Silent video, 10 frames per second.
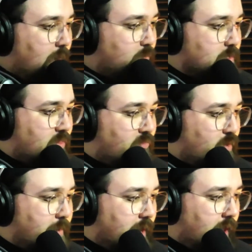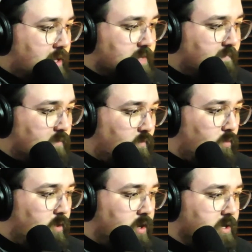and 3 bananas for
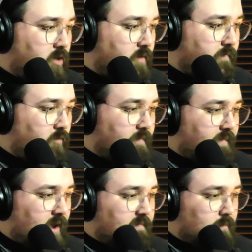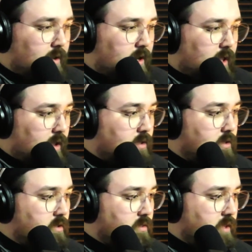$1.45 on Monday.
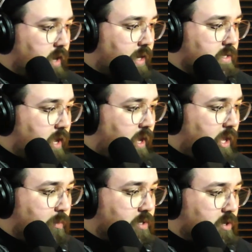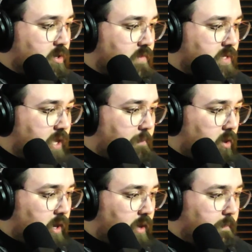The next day, he returned to the same
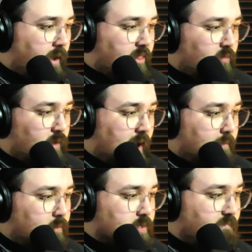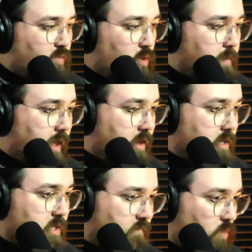market and bought 3 apples and 4 bananas
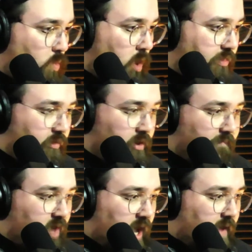for $1.35.